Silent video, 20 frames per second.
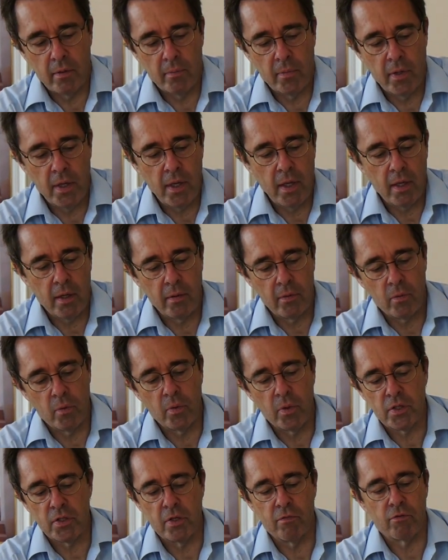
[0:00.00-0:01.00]
here we'll
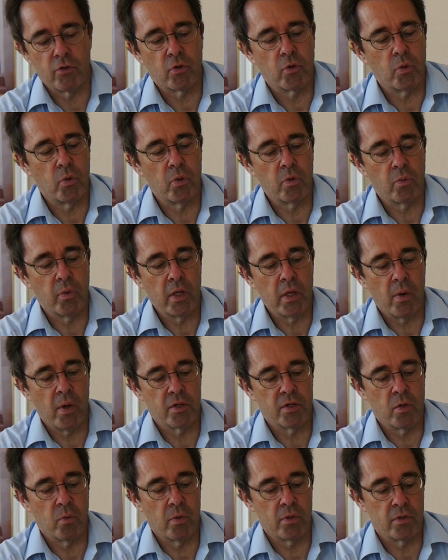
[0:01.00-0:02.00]
actually record when you
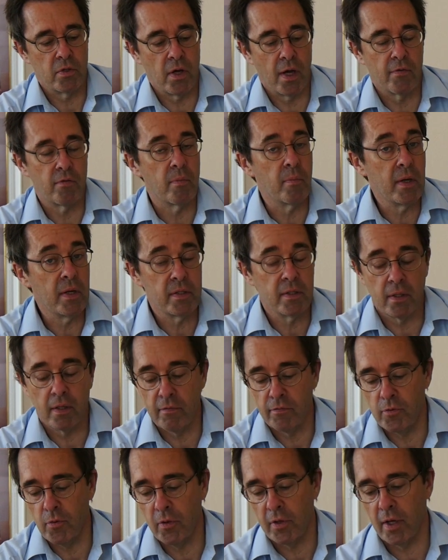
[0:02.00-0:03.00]
actually want to have a meeting in
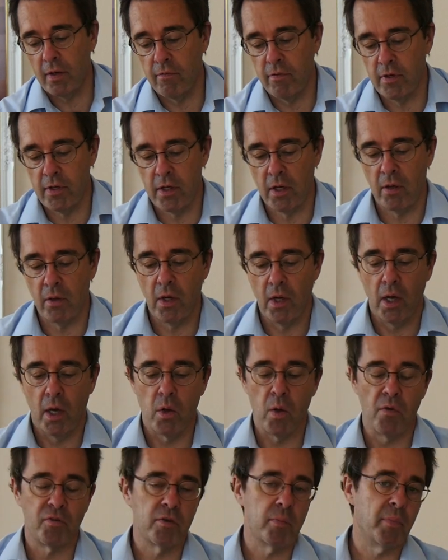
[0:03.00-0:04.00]
4K video.
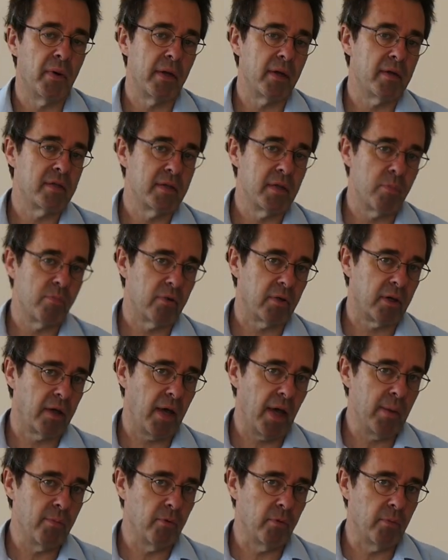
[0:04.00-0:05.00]
You have to buy a separate
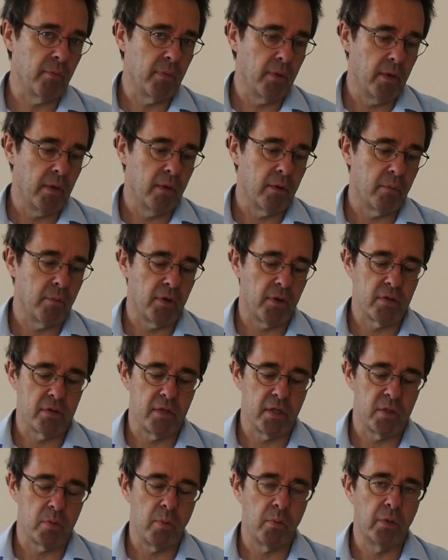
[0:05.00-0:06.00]
cable, because
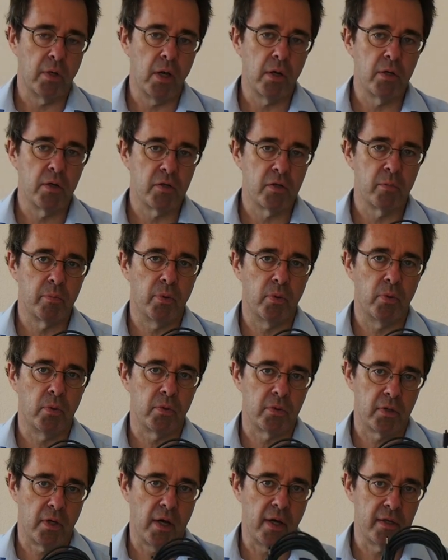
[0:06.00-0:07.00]
this one will only
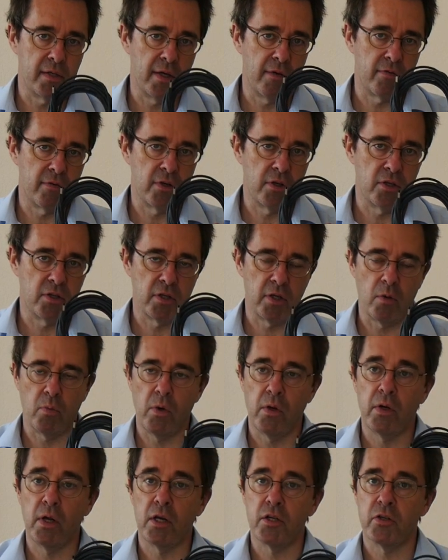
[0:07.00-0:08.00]
support high definition. It
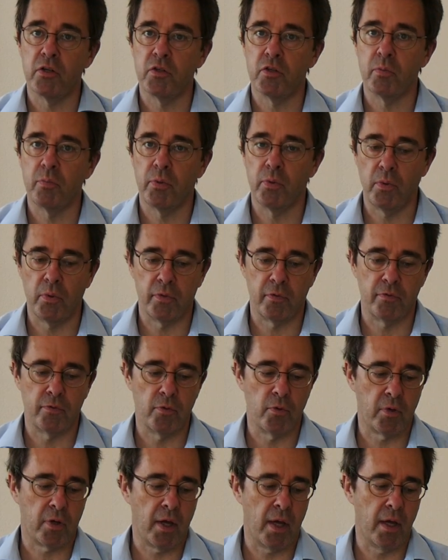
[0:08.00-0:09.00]
won't actually support the
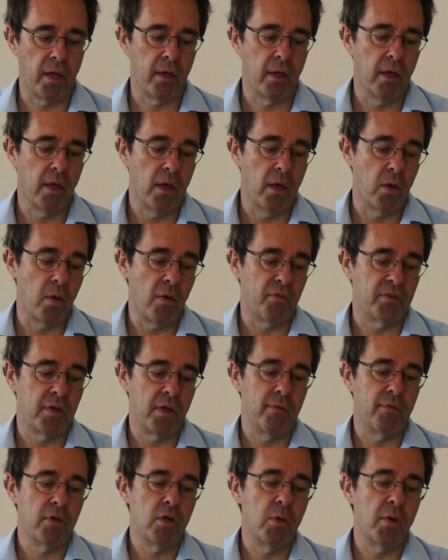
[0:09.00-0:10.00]
4K. You have to
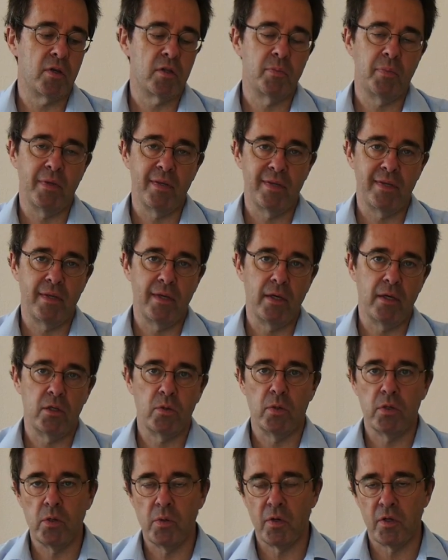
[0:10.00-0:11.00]
have a USB-C
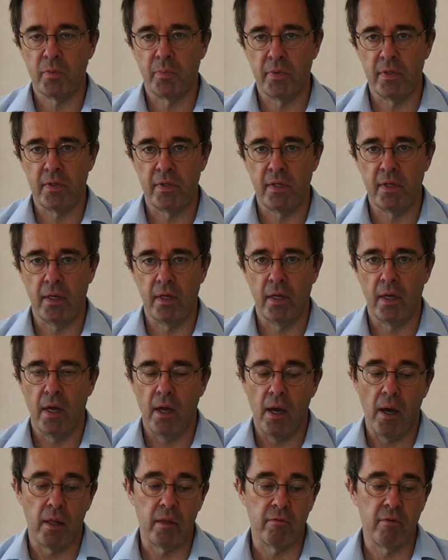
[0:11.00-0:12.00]
to a USB-C,
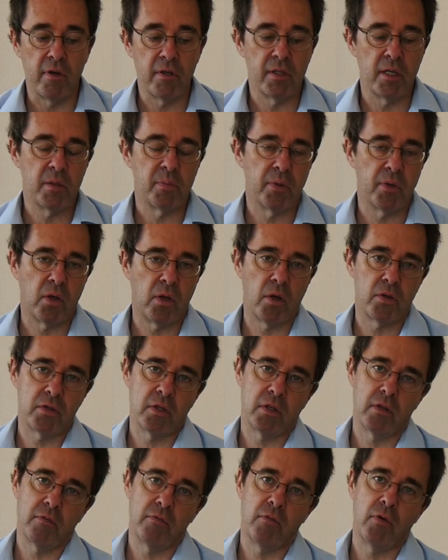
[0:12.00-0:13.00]
and the reason is because
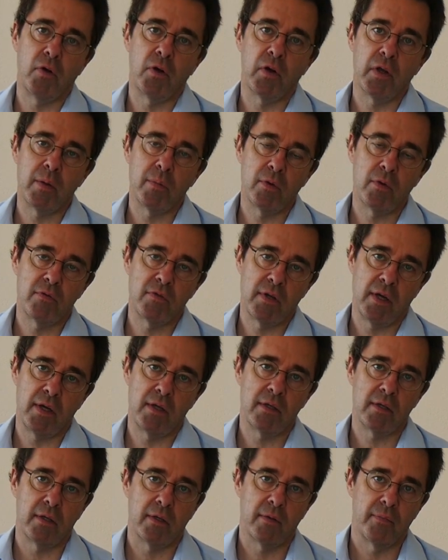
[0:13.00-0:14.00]
of the volume of
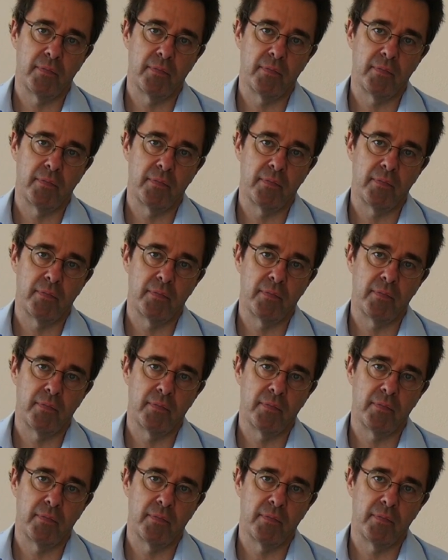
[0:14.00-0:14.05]
data.